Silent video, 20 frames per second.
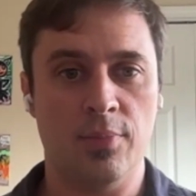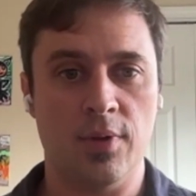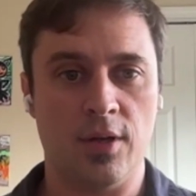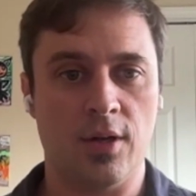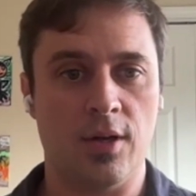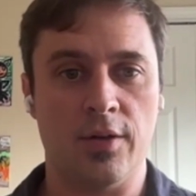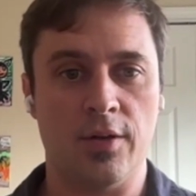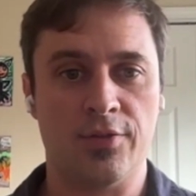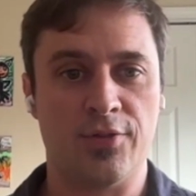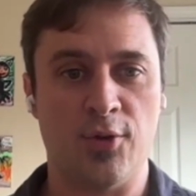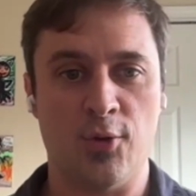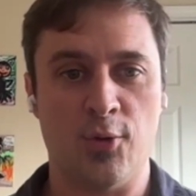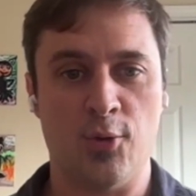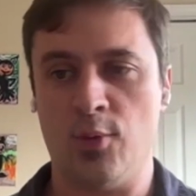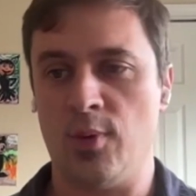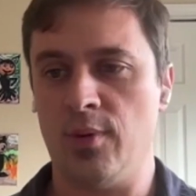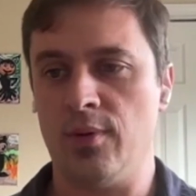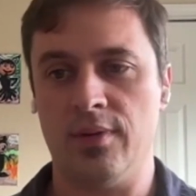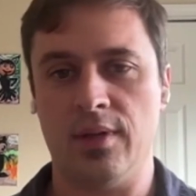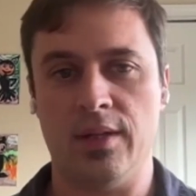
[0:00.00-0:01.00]
but
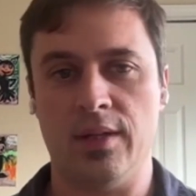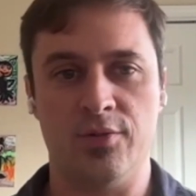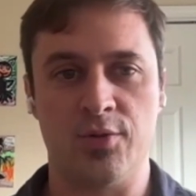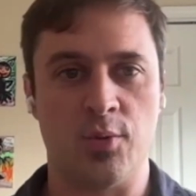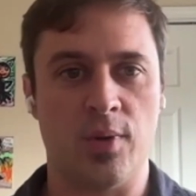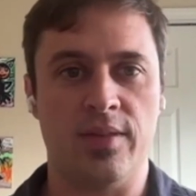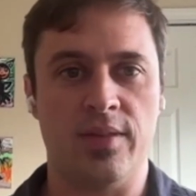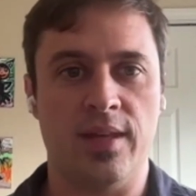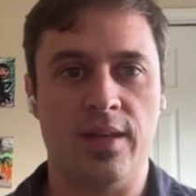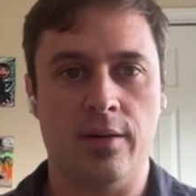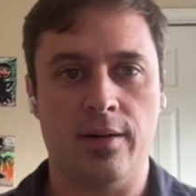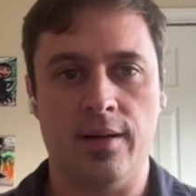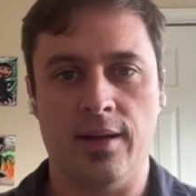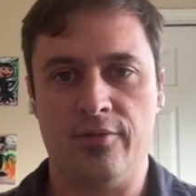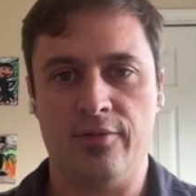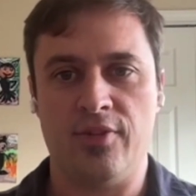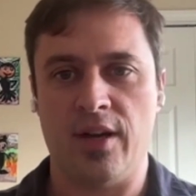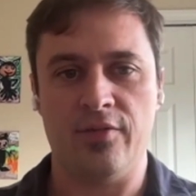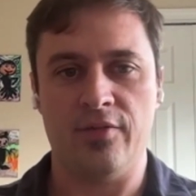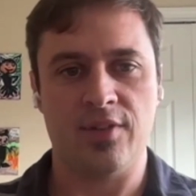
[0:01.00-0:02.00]
also it's read the
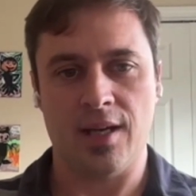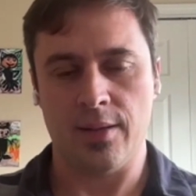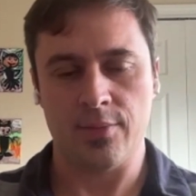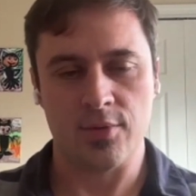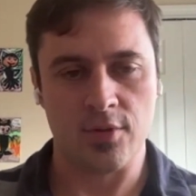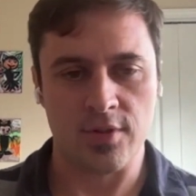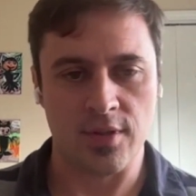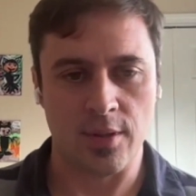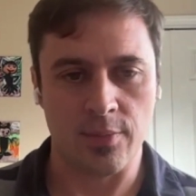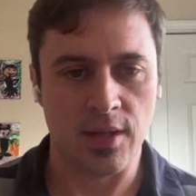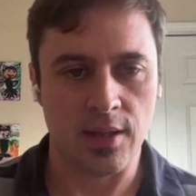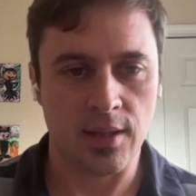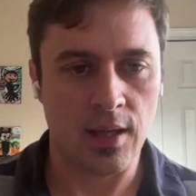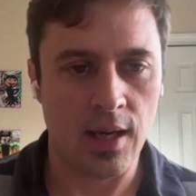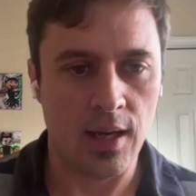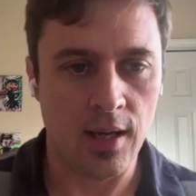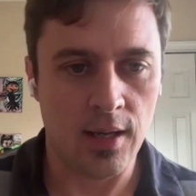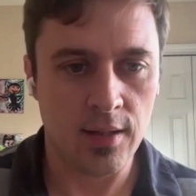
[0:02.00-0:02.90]
internet 5 times or something.